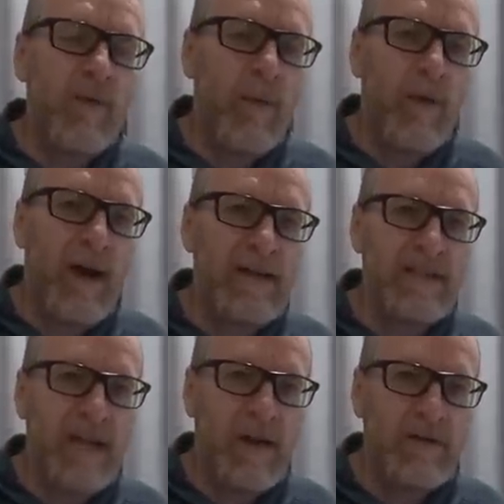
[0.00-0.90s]
when we're
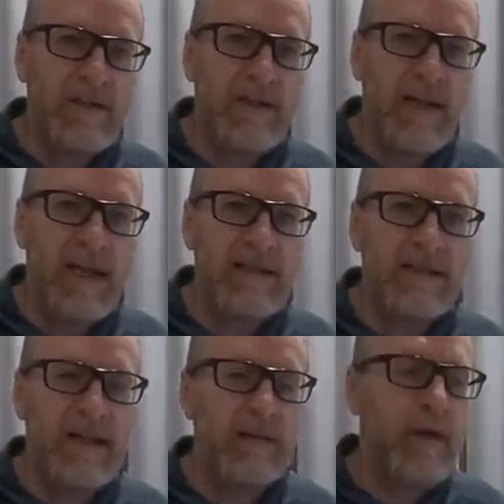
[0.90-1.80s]
actually out in the
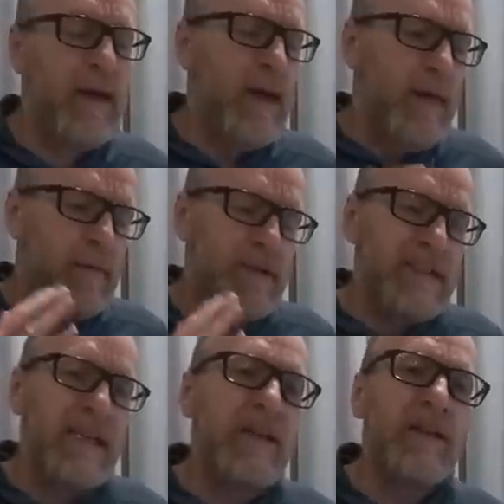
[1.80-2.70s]
landscape,
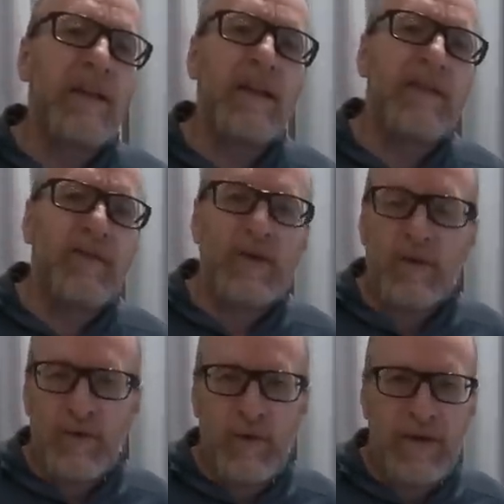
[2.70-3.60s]
particularly if we
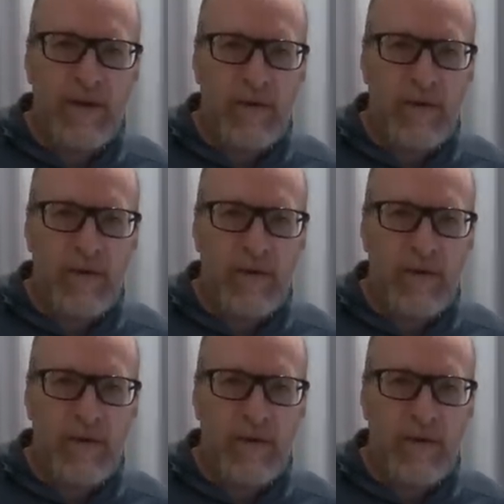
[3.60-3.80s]
don't go in there